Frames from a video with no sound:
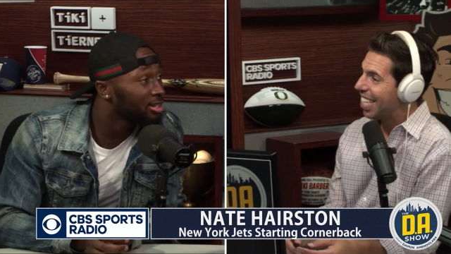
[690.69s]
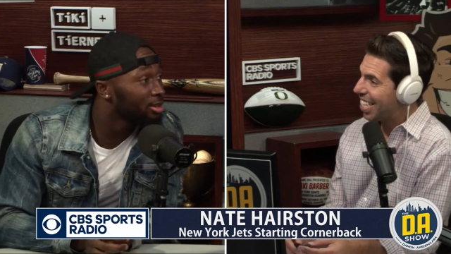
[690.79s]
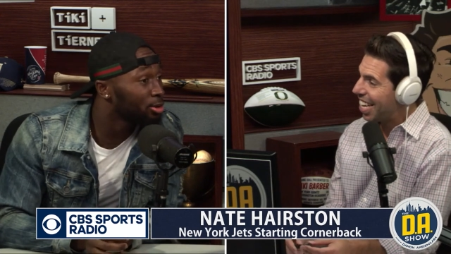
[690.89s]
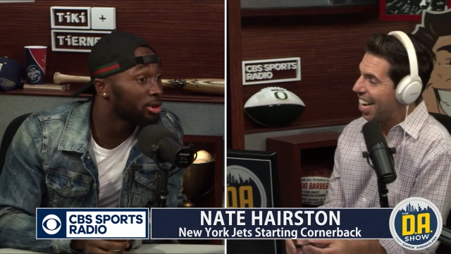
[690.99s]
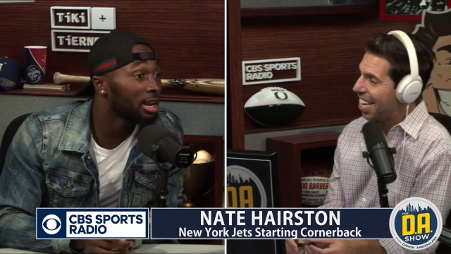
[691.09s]

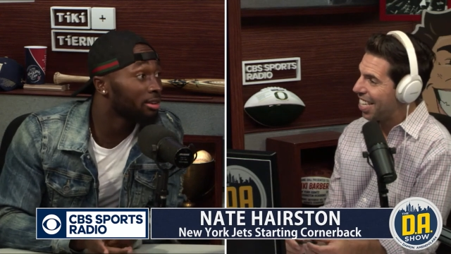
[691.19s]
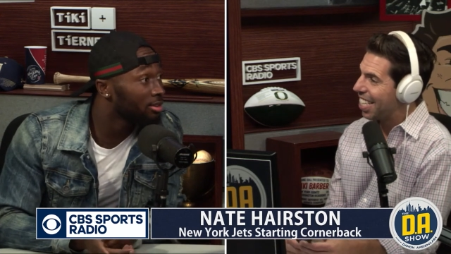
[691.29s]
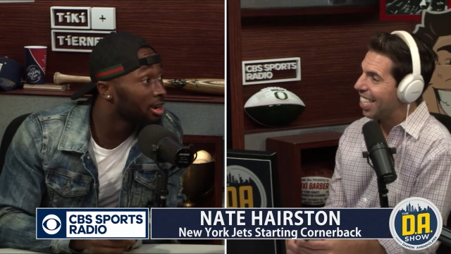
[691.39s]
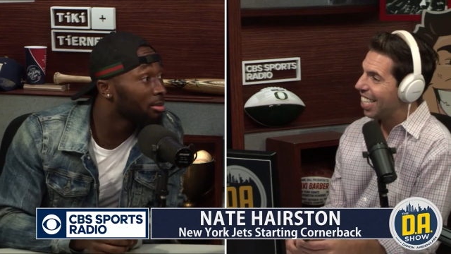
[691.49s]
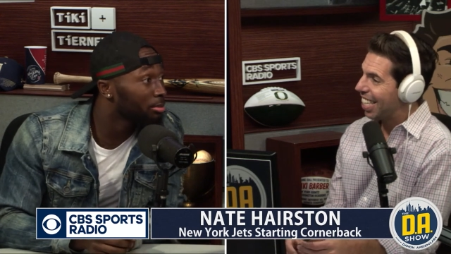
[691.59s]
Speaker 1: dude. Yeah.
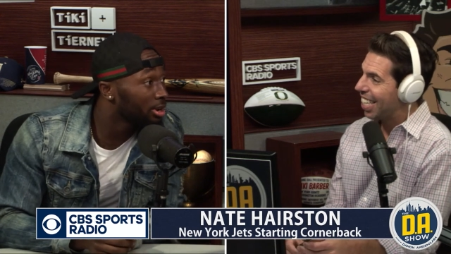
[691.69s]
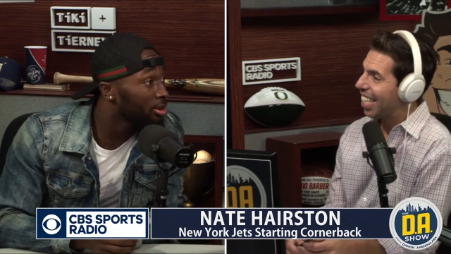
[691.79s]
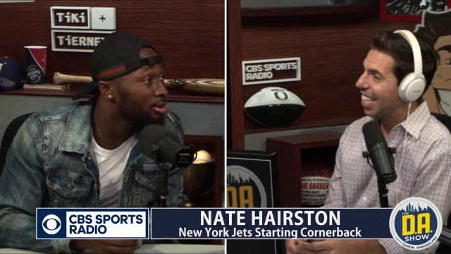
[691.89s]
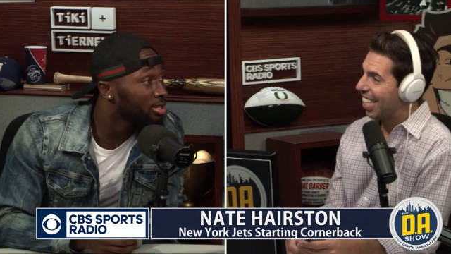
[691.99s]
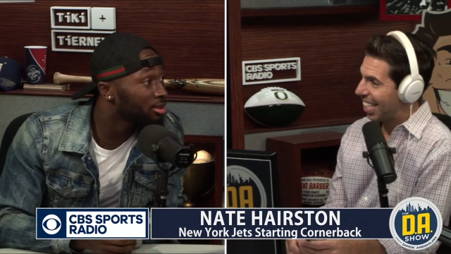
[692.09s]
Le'Veon
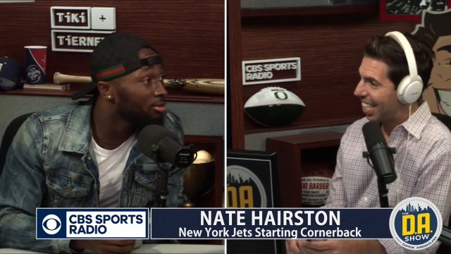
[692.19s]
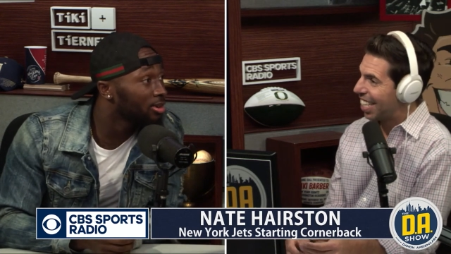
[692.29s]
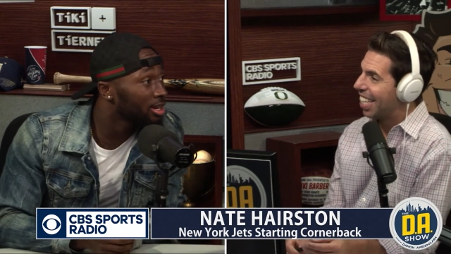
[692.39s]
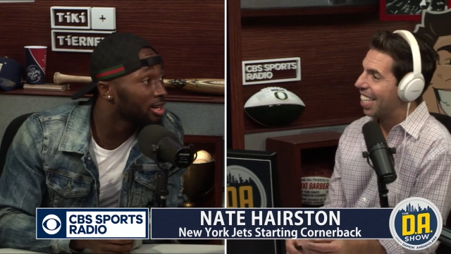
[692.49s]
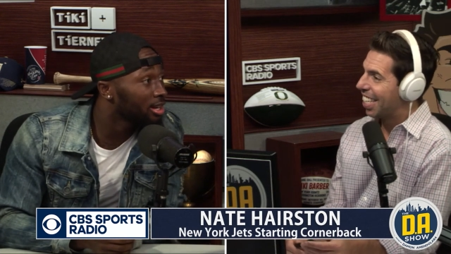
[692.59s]
Bell is a
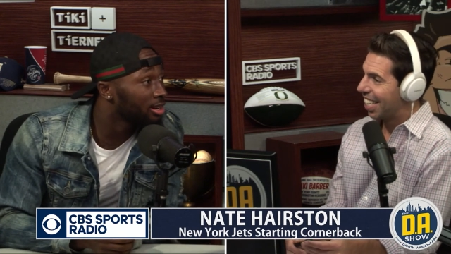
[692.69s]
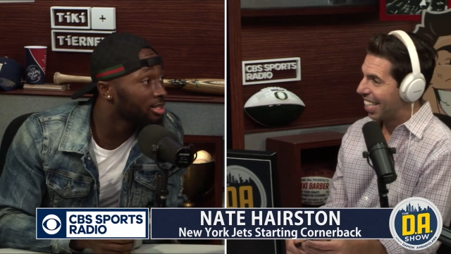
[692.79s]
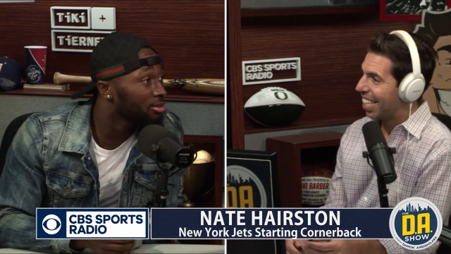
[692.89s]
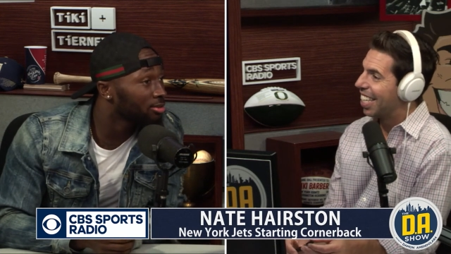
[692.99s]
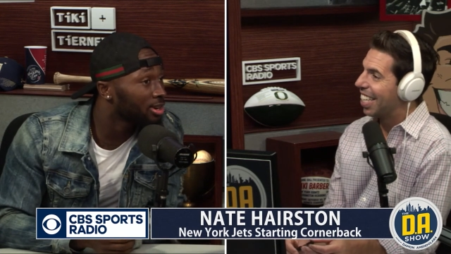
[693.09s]
funny is
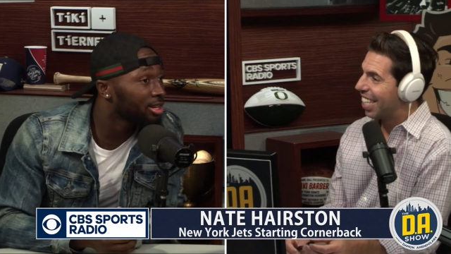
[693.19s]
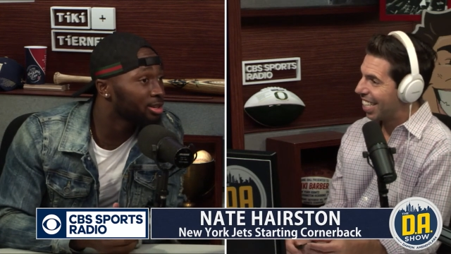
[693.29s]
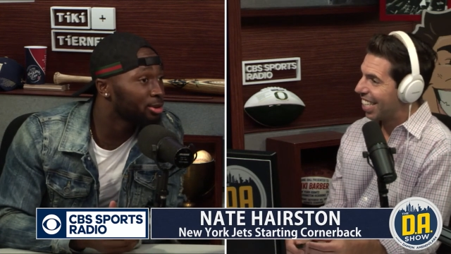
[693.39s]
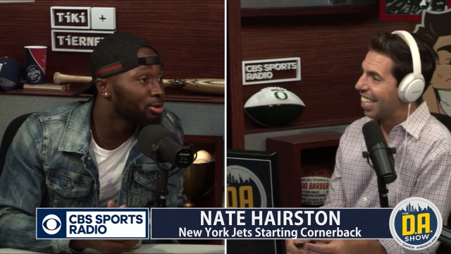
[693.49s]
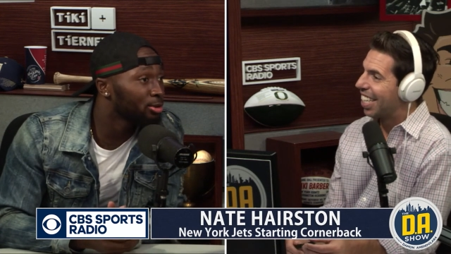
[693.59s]
a funny
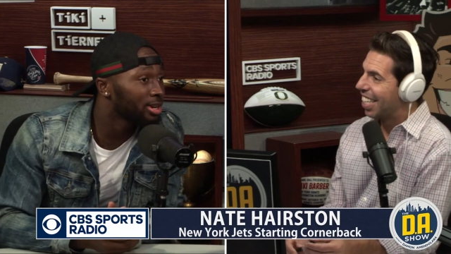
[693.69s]
dude.